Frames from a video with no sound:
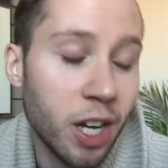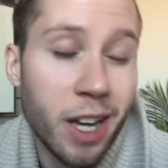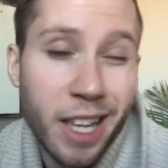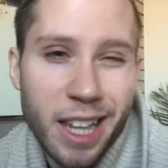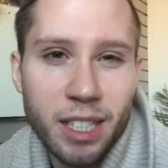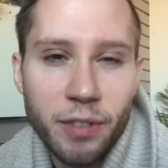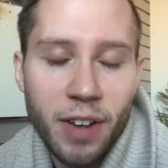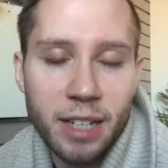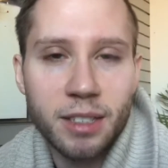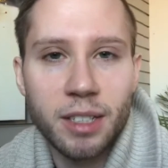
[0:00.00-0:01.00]
Again, it's a
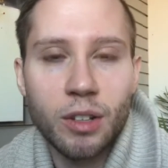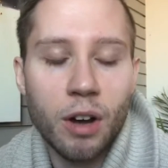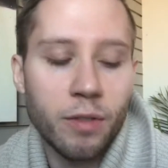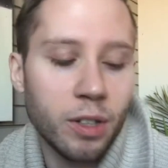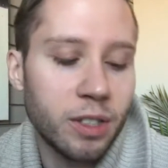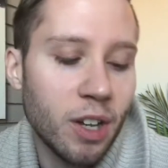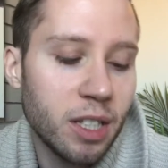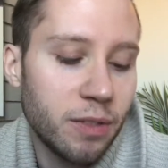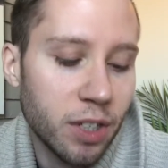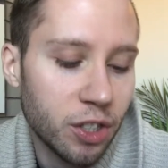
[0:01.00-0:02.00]
fantasy novel, it's
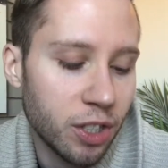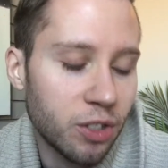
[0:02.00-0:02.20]
science fiction,